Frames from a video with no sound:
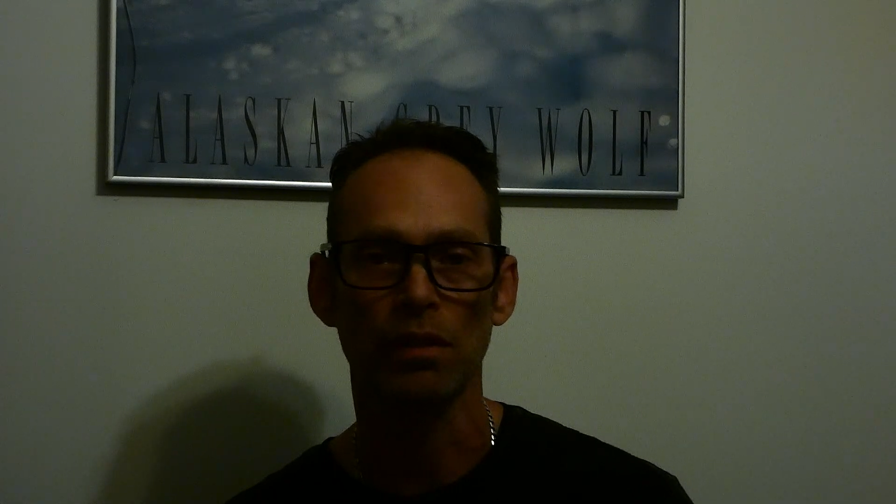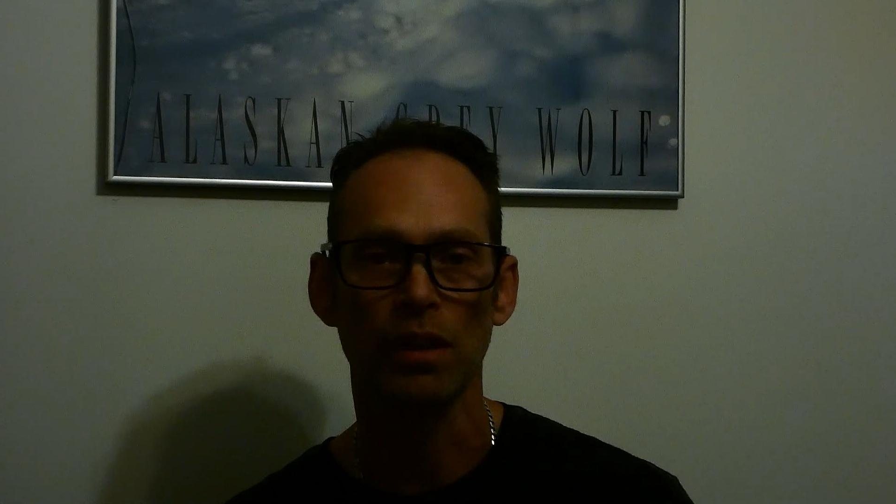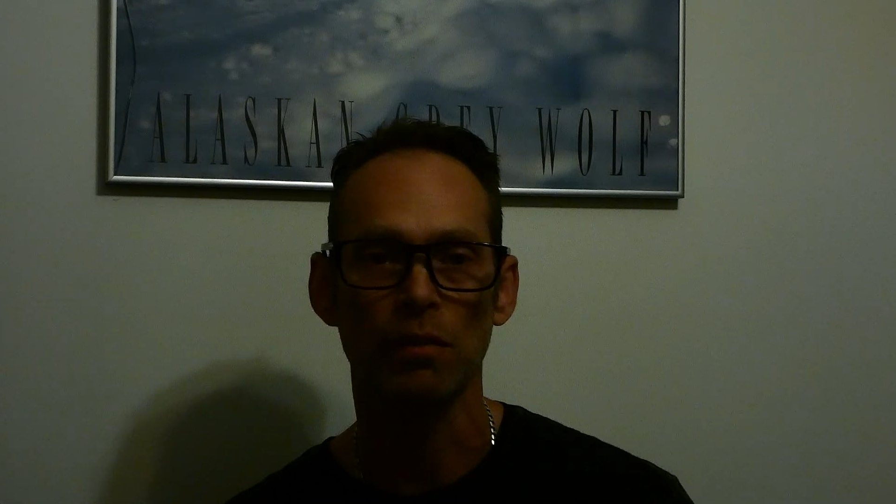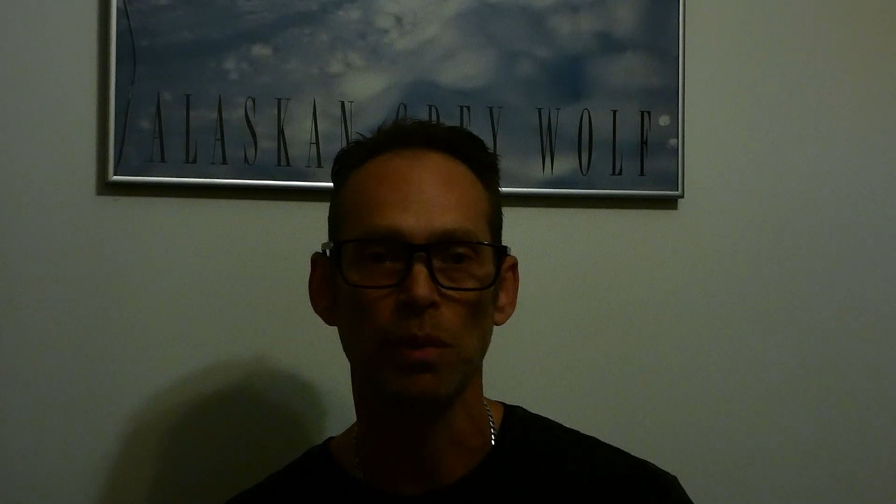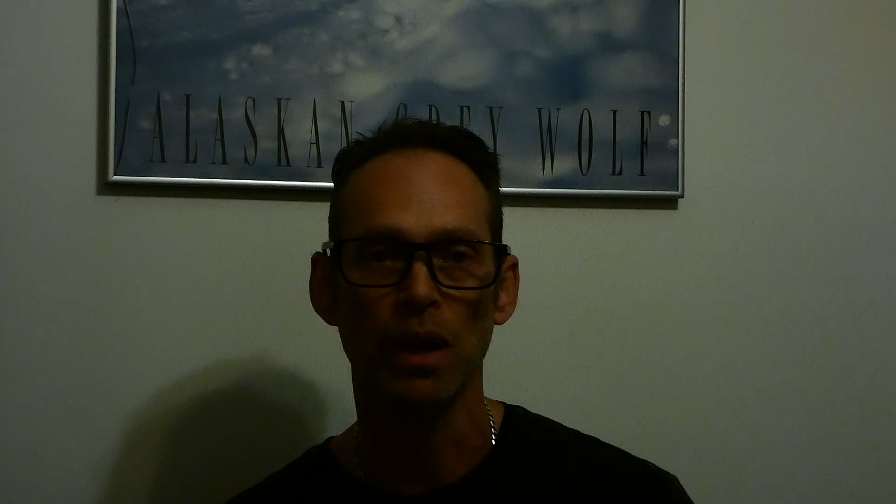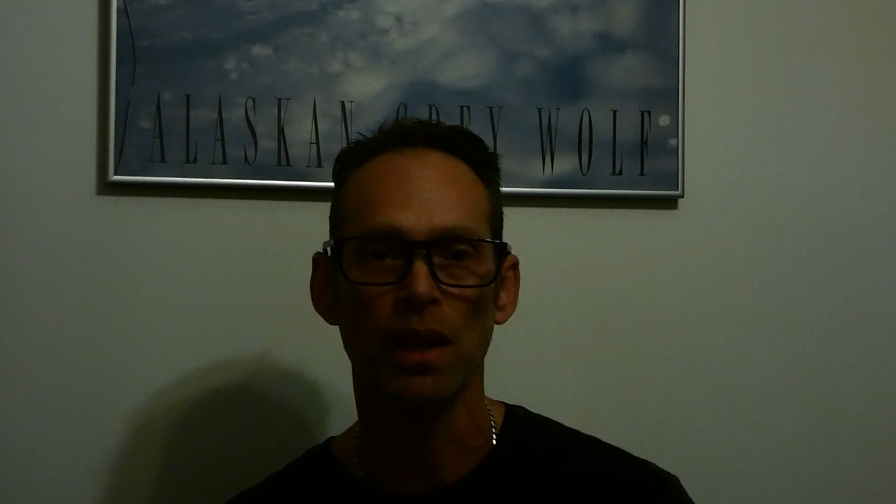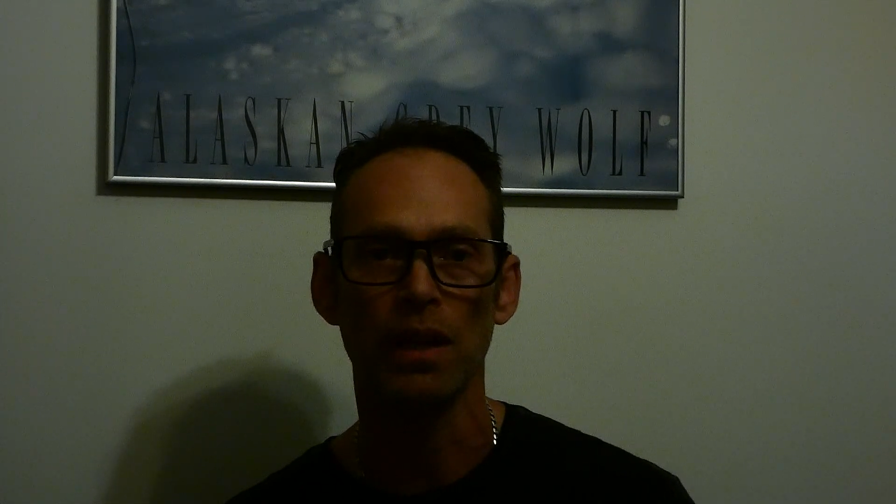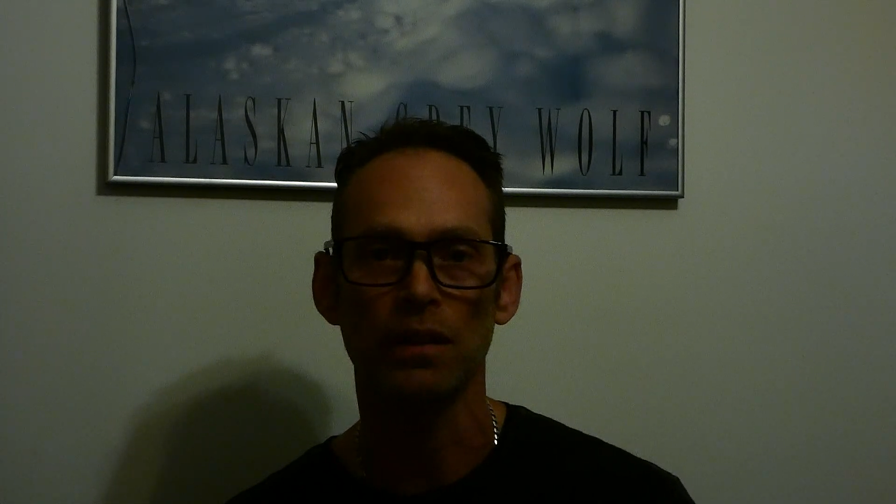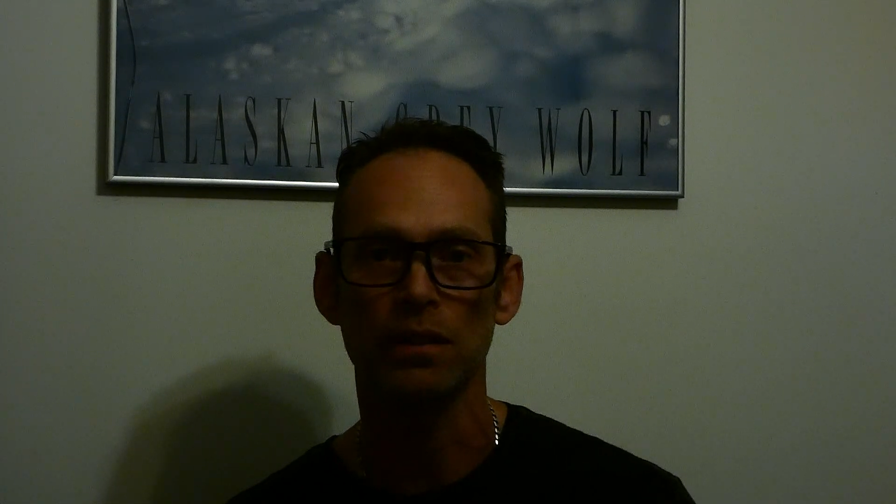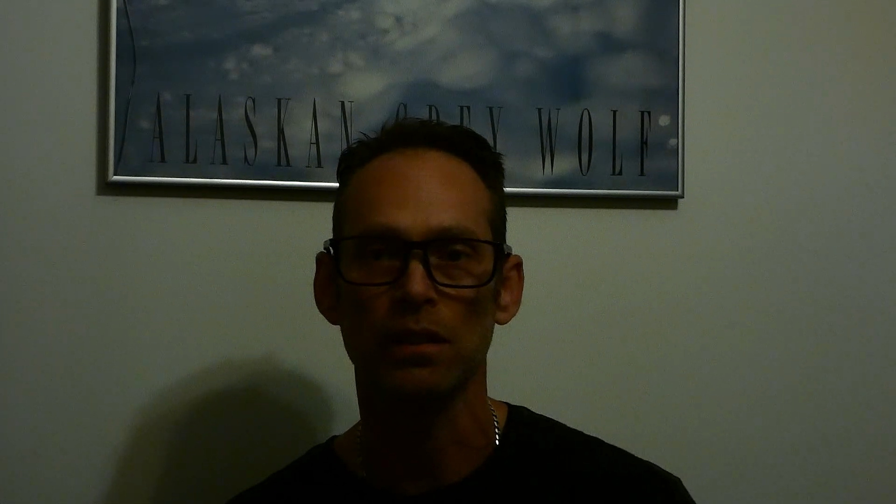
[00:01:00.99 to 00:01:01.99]
in my
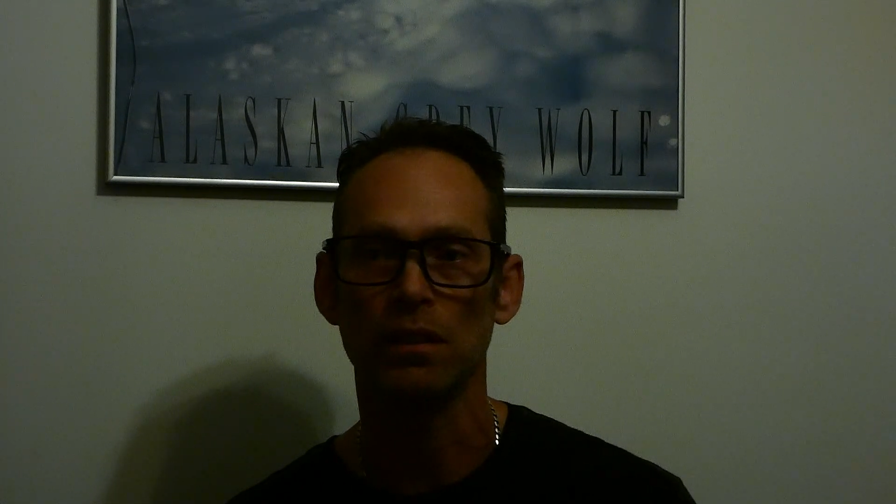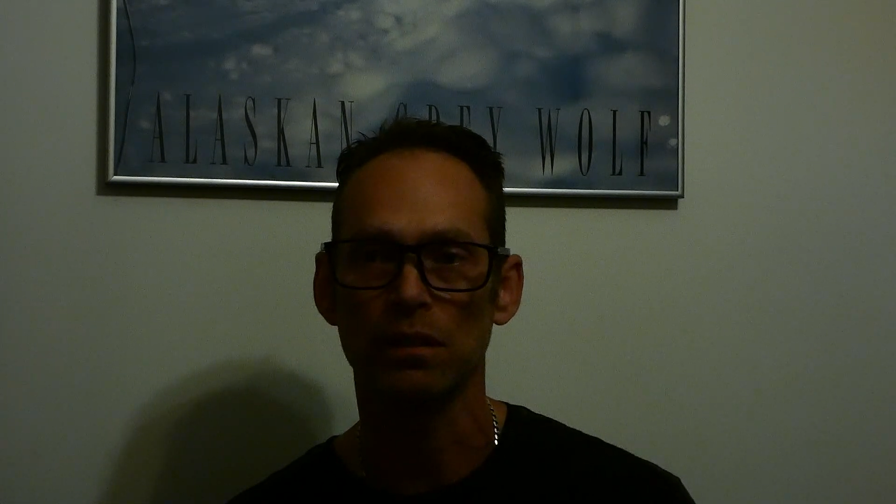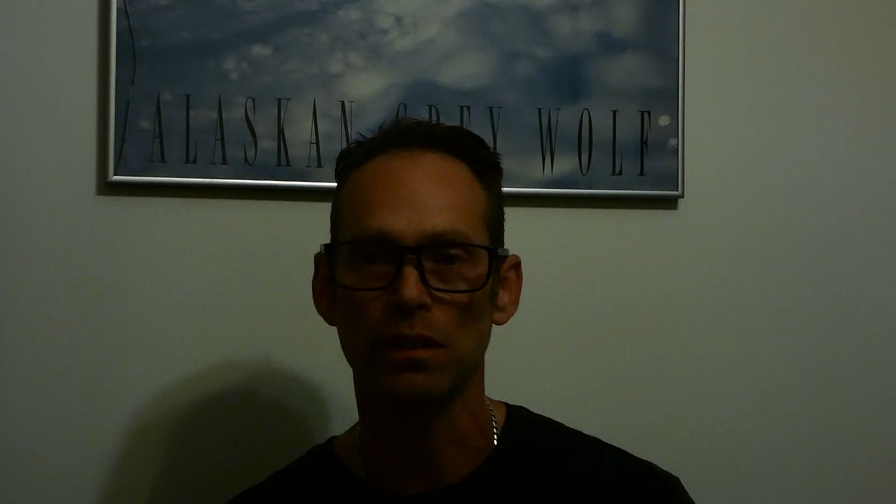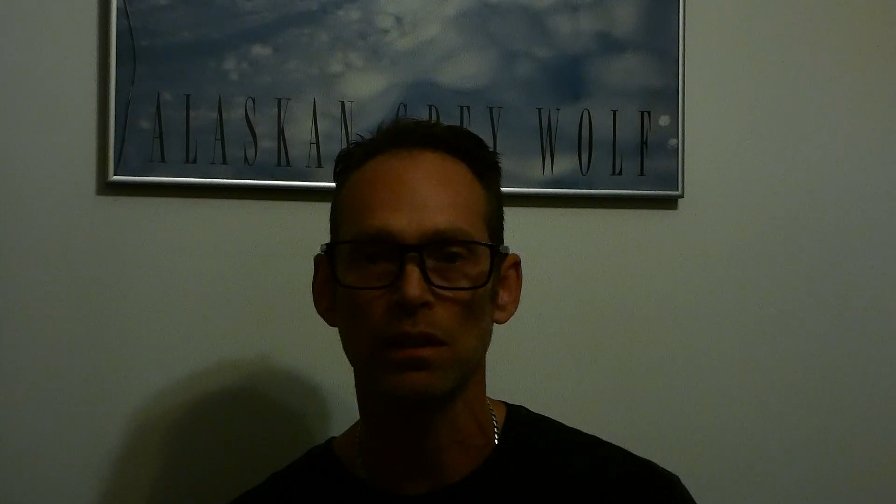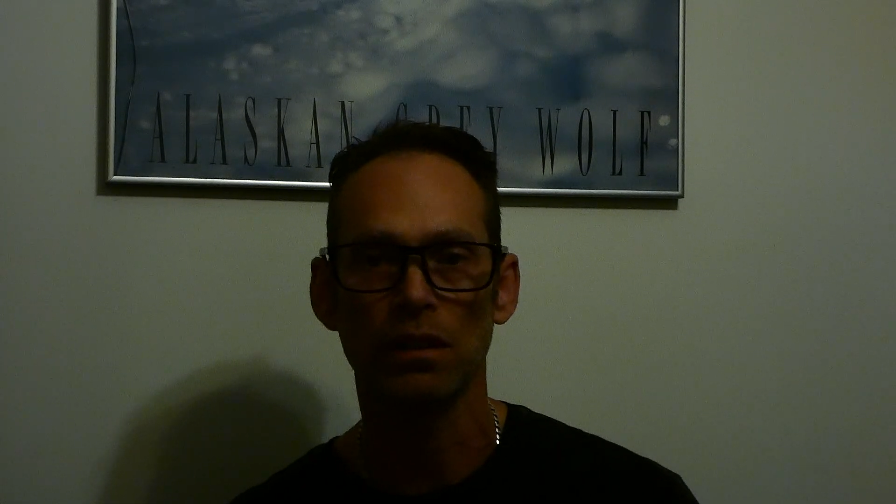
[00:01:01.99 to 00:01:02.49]
accident,